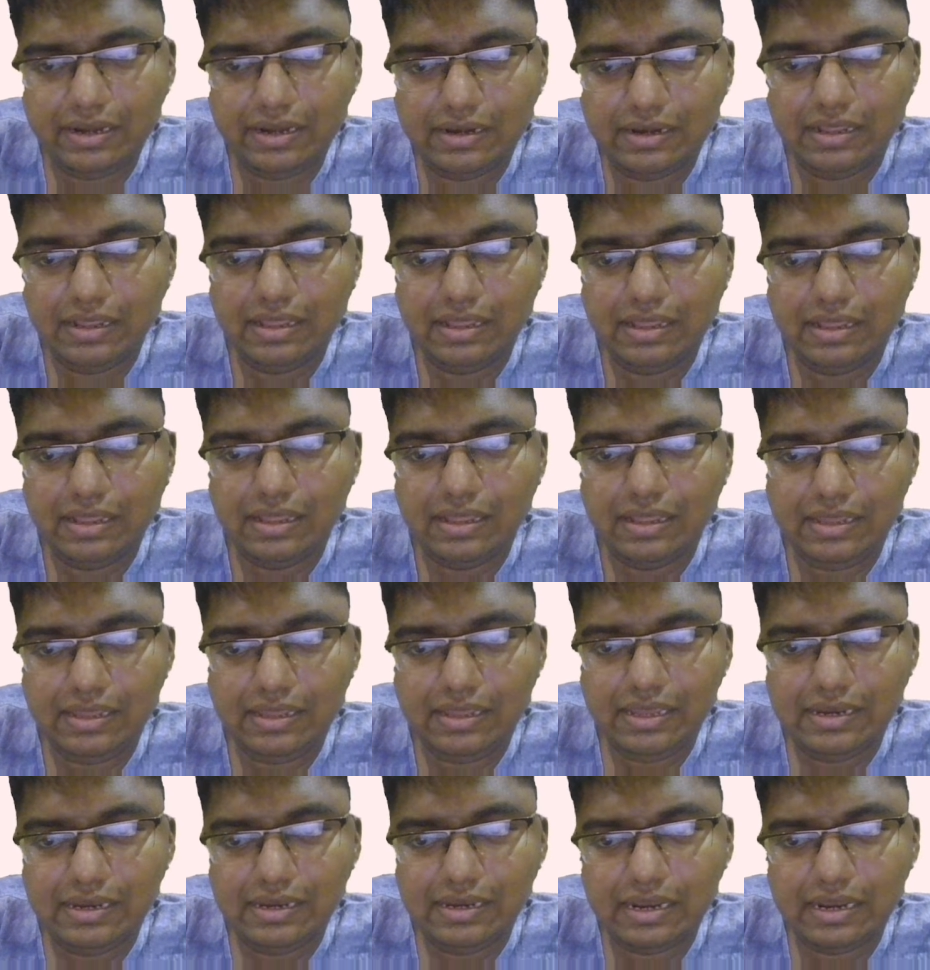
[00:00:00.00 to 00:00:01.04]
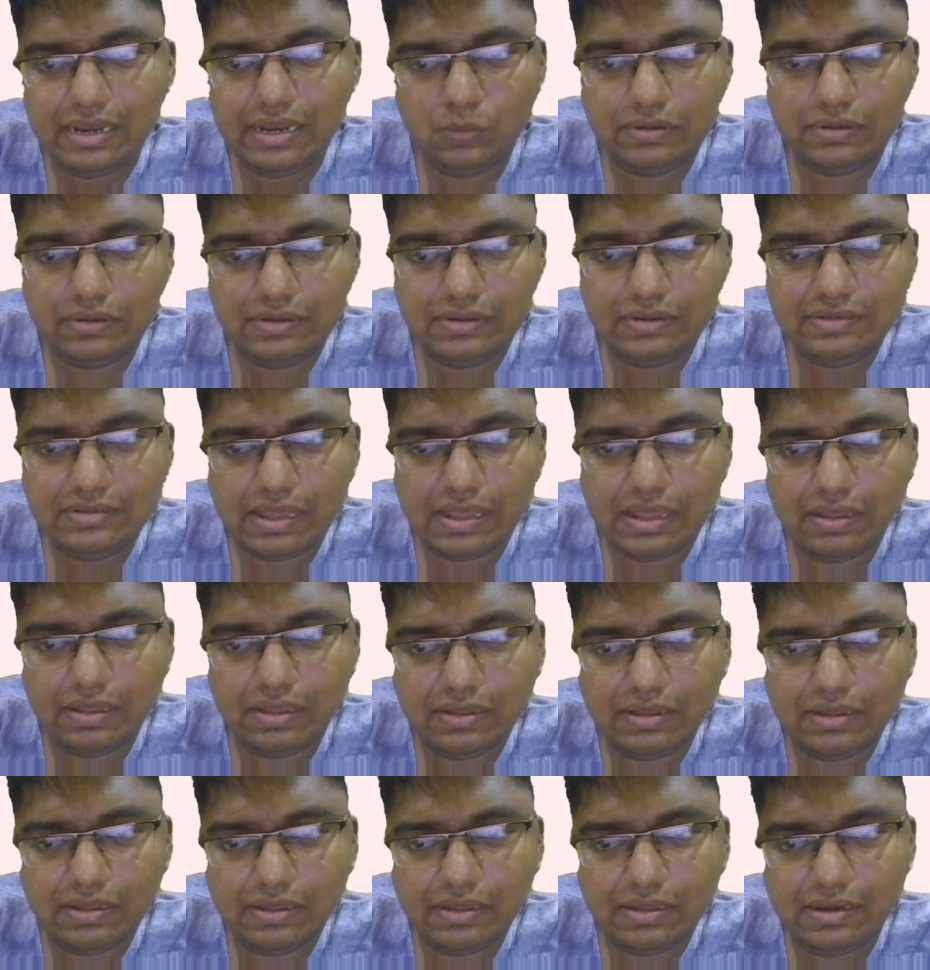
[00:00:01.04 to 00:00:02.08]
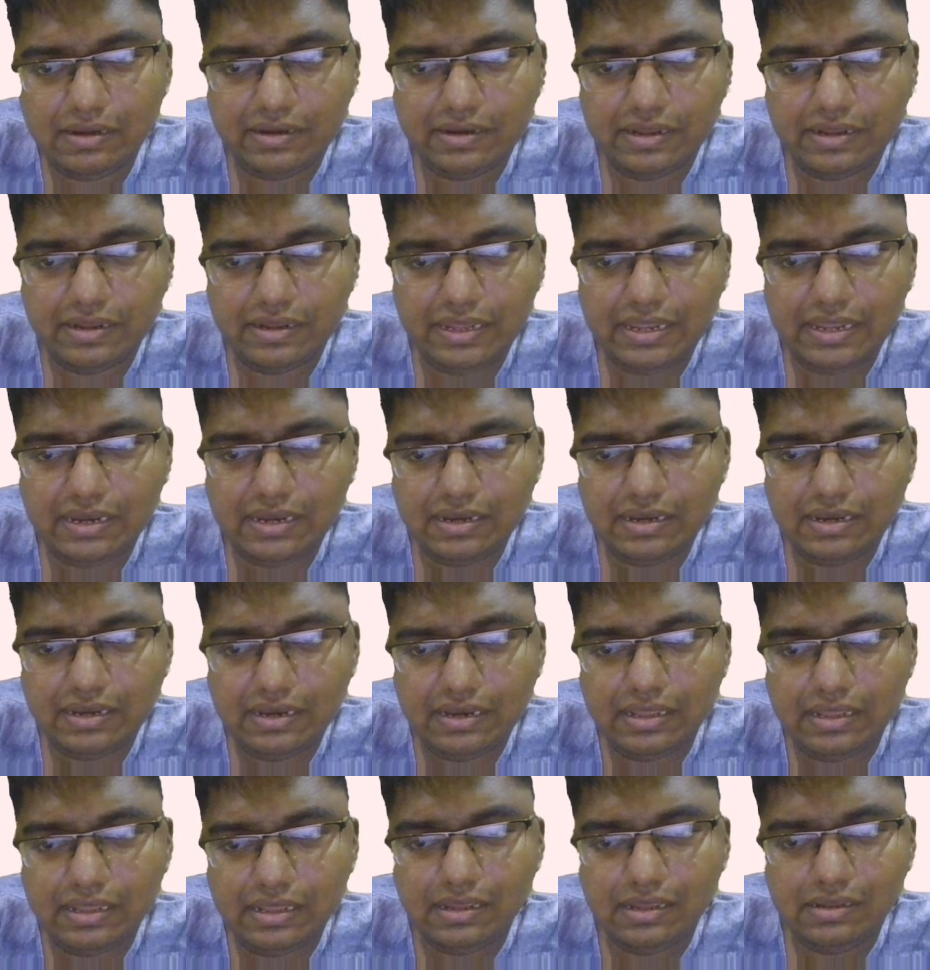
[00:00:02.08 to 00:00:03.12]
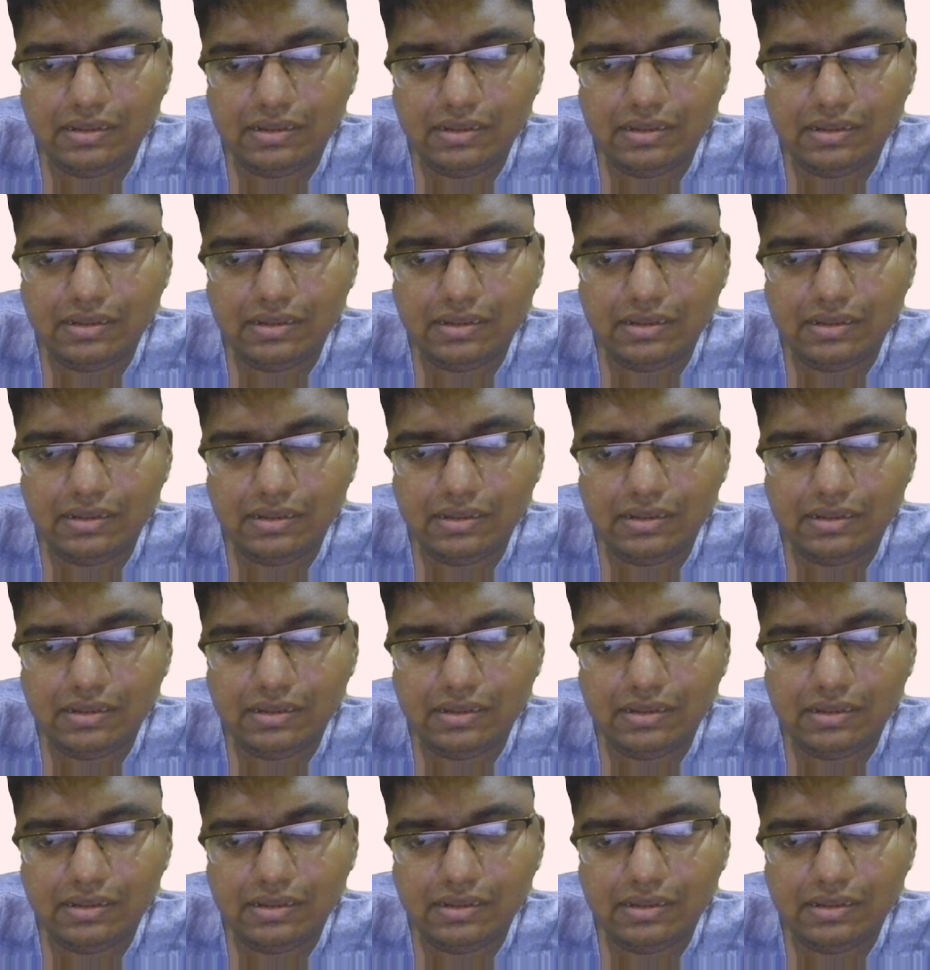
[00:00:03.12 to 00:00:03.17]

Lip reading: In and out, see, it is written in here,